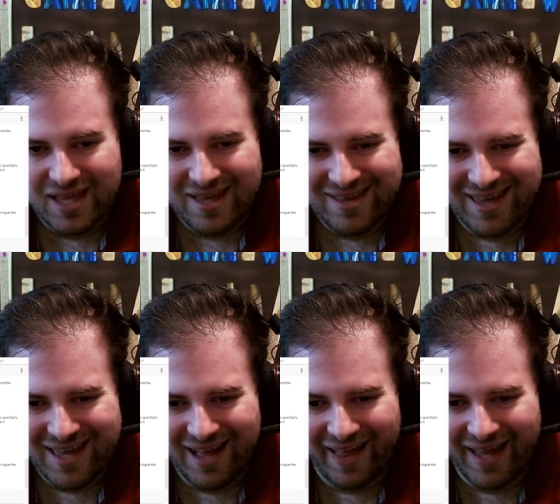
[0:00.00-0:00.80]
Yeah,
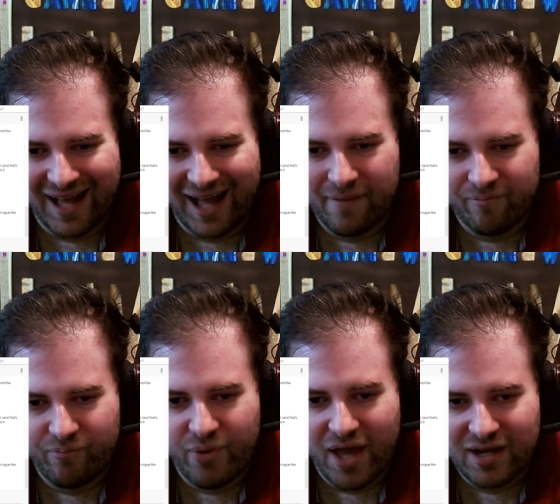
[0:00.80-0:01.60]
I, I'm
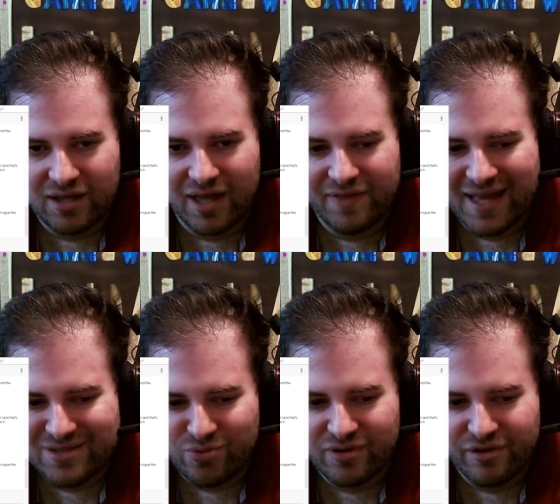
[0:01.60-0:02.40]
betting, and
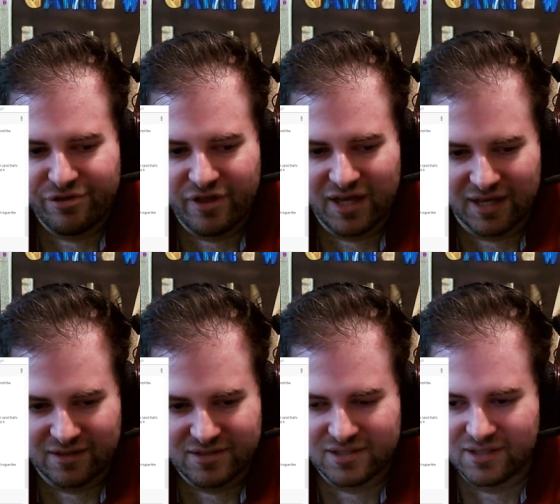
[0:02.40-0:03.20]
that's one of the
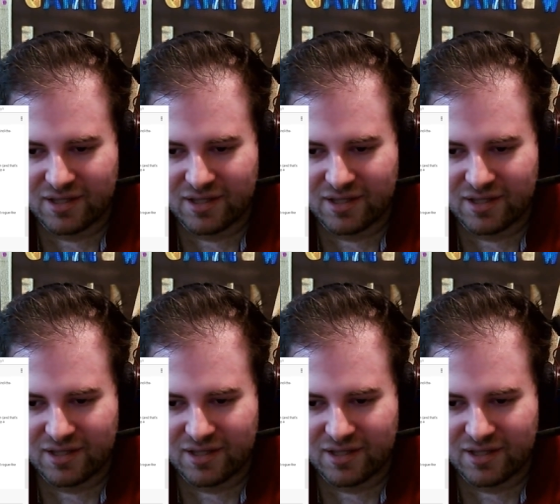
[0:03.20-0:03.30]
things